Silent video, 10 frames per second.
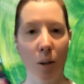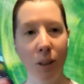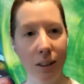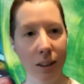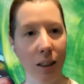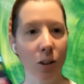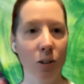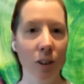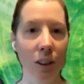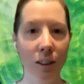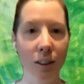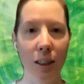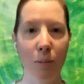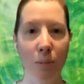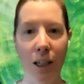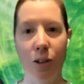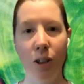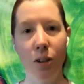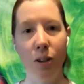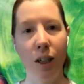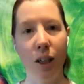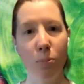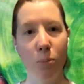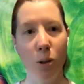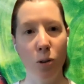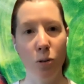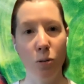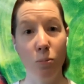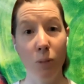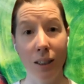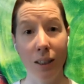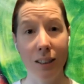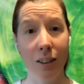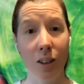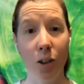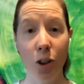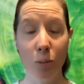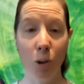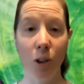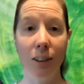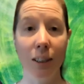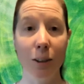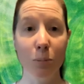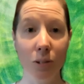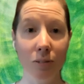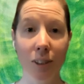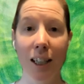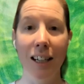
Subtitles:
companies like YouLi and TMA are here to help you make that technology more accessible.